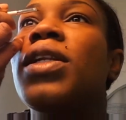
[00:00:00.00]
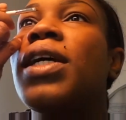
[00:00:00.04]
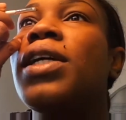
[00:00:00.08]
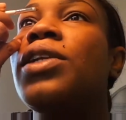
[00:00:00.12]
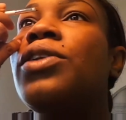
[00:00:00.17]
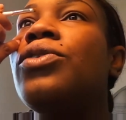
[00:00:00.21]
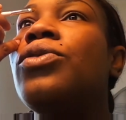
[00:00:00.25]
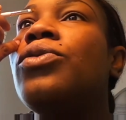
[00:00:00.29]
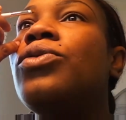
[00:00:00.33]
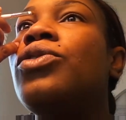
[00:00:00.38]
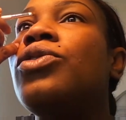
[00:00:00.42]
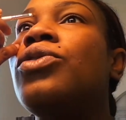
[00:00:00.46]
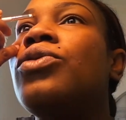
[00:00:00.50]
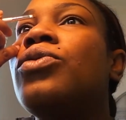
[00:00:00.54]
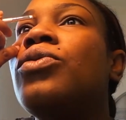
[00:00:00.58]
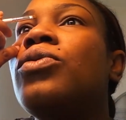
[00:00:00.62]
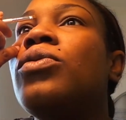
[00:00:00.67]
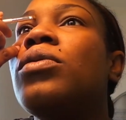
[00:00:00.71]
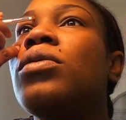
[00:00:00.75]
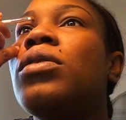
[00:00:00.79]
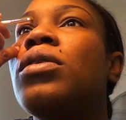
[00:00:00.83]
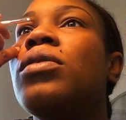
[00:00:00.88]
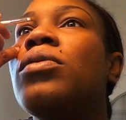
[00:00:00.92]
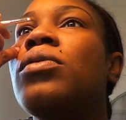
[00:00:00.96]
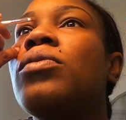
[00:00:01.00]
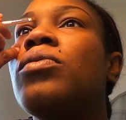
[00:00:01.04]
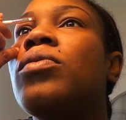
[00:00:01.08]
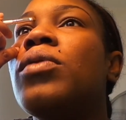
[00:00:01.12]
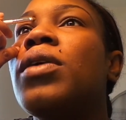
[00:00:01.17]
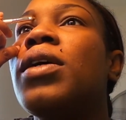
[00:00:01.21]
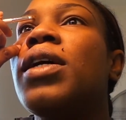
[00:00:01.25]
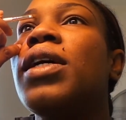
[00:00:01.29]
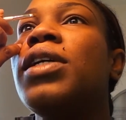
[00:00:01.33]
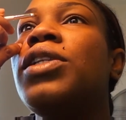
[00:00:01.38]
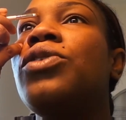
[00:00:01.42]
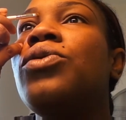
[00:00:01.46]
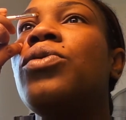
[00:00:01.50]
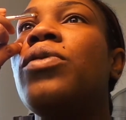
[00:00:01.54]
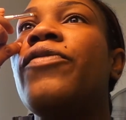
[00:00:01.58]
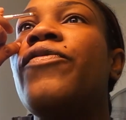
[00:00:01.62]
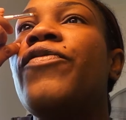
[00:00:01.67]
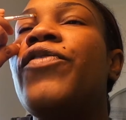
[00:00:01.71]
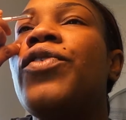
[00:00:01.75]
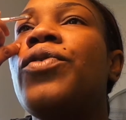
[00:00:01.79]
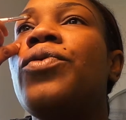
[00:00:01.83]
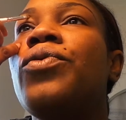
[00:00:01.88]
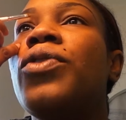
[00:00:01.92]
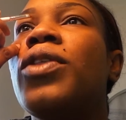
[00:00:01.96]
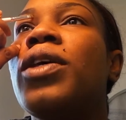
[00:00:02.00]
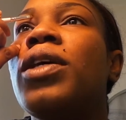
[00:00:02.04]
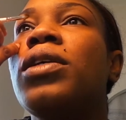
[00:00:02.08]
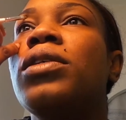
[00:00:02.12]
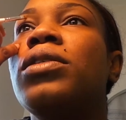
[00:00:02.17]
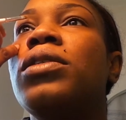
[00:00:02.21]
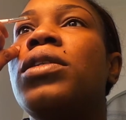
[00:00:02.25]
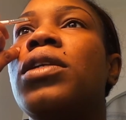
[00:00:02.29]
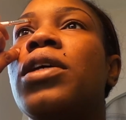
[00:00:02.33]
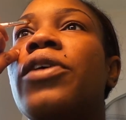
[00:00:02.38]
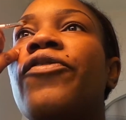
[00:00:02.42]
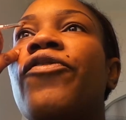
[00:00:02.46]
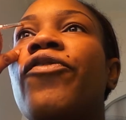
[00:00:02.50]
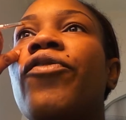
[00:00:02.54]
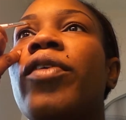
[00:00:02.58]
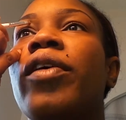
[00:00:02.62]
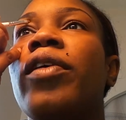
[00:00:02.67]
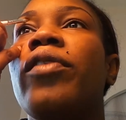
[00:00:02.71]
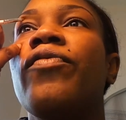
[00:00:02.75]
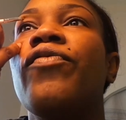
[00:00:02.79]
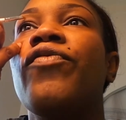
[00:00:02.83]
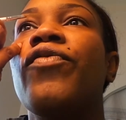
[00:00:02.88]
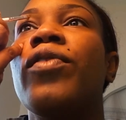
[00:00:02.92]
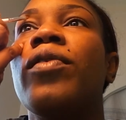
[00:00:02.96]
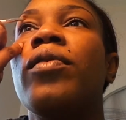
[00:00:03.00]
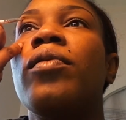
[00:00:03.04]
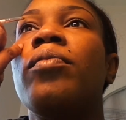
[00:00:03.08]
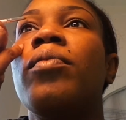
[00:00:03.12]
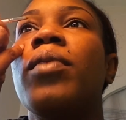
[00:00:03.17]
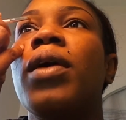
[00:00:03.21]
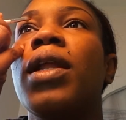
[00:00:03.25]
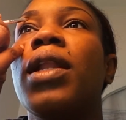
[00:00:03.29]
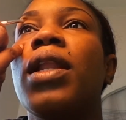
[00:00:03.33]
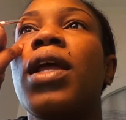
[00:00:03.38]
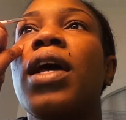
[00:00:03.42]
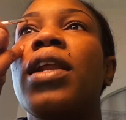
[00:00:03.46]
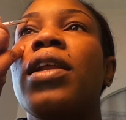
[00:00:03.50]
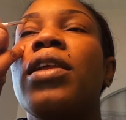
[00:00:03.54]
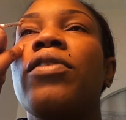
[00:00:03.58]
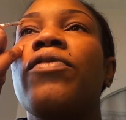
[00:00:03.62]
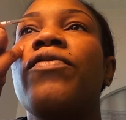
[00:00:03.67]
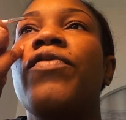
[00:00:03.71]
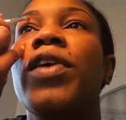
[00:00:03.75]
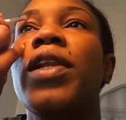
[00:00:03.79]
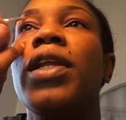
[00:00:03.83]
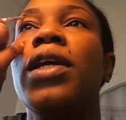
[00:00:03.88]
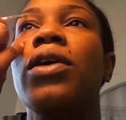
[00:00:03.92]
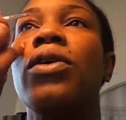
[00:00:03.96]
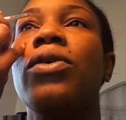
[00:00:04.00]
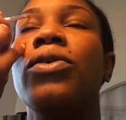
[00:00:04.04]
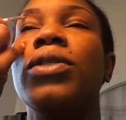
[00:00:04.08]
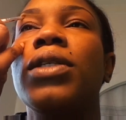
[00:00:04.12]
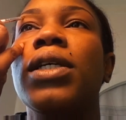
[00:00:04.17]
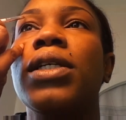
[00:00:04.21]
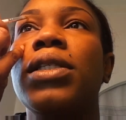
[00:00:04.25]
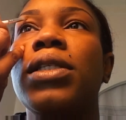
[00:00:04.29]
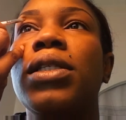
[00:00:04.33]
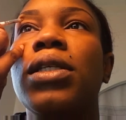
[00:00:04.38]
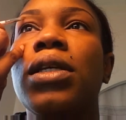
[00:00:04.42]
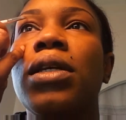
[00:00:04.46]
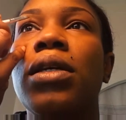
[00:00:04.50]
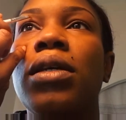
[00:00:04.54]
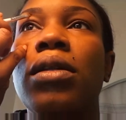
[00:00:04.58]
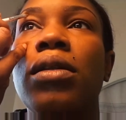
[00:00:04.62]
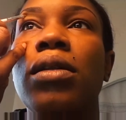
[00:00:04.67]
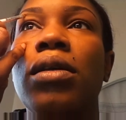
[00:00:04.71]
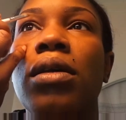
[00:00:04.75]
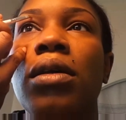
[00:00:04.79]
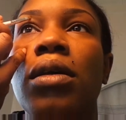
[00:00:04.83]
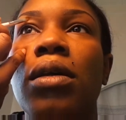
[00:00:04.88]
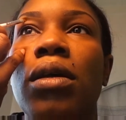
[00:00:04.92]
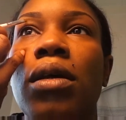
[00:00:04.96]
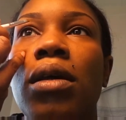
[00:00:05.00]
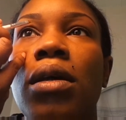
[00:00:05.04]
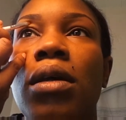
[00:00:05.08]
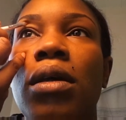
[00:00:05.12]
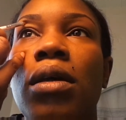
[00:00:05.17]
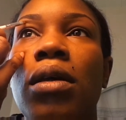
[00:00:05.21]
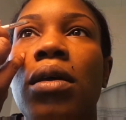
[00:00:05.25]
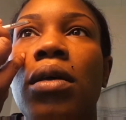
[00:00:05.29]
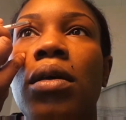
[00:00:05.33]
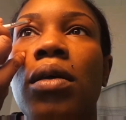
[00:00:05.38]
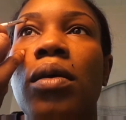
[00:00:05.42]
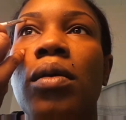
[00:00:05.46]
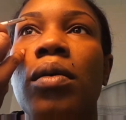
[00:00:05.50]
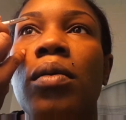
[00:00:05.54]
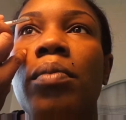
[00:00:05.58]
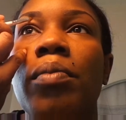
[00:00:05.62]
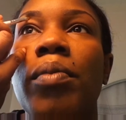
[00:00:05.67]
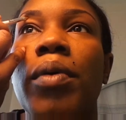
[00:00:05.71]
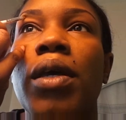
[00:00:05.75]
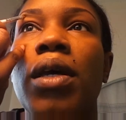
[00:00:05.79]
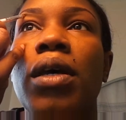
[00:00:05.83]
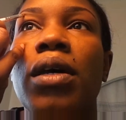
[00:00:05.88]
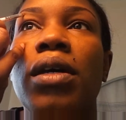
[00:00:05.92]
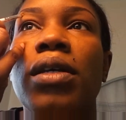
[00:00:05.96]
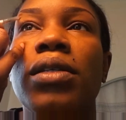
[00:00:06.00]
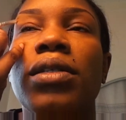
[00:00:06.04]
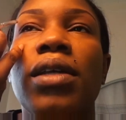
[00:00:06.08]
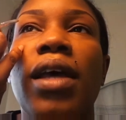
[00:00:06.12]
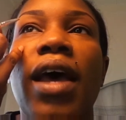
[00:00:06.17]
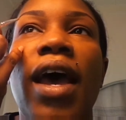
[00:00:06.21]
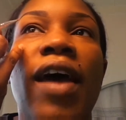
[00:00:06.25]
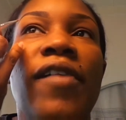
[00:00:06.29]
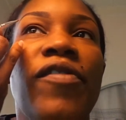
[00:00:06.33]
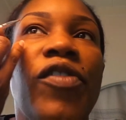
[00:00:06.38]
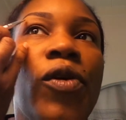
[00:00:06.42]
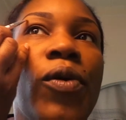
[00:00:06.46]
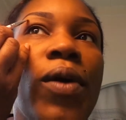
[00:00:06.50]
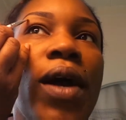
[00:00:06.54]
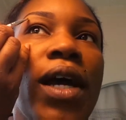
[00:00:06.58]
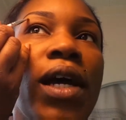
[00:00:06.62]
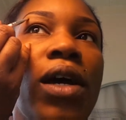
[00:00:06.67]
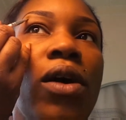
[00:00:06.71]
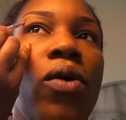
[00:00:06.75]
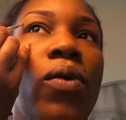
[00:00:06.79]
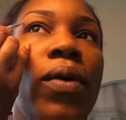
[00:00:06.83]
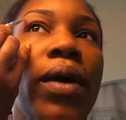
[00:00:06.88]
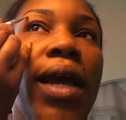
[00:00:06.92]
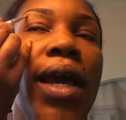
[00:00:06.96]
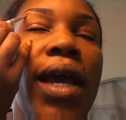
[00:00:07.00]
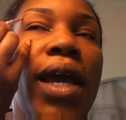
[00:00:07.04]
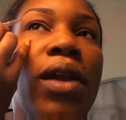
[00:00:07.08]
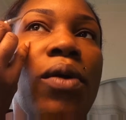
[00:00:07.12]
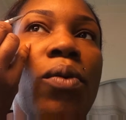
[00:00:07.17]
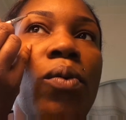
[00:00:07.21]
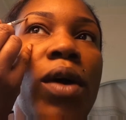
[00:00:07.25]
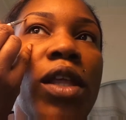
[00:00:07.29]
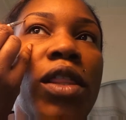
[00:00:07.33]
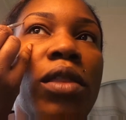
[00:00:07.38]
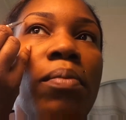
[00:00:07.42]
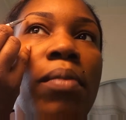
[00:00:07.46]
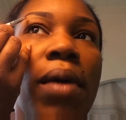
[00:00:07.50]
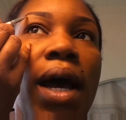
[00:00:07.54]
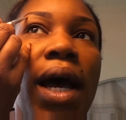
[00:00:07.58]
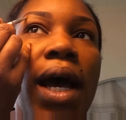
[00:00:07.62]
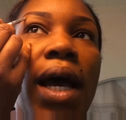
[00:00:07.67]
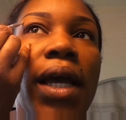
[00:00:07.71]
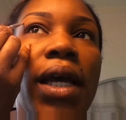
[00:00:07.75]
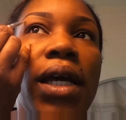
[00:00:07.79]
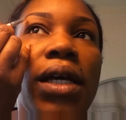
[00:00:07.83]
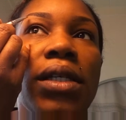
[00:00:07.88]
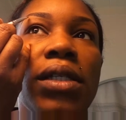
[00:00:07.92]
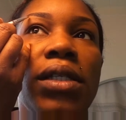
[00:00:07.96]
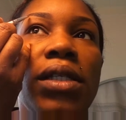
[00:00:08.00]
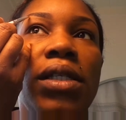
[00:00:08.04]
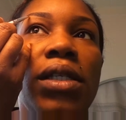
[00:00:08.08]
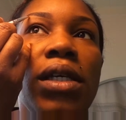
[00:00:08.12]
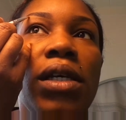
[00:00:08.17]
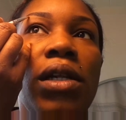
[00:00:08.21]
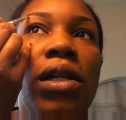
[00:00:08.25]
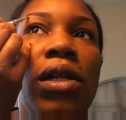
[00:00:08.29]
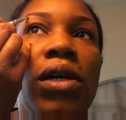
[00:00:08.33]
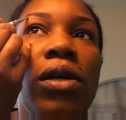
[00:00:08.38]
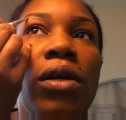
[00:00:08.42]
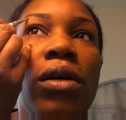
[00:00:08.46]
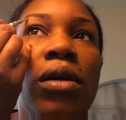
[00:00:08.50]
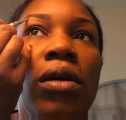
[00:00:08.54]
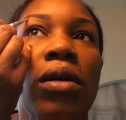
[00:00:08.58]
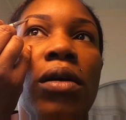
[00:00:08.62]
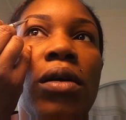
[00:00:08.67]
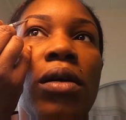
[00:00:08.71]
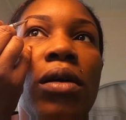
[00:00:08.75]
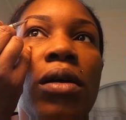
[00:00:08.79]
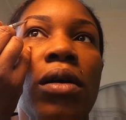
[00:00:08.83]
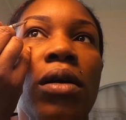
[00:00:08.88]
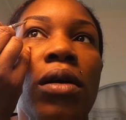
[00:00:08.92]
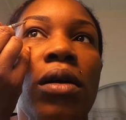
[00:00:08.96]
And I do a few things different from a lot of the videos I've seen. Because after I go in with my concealer,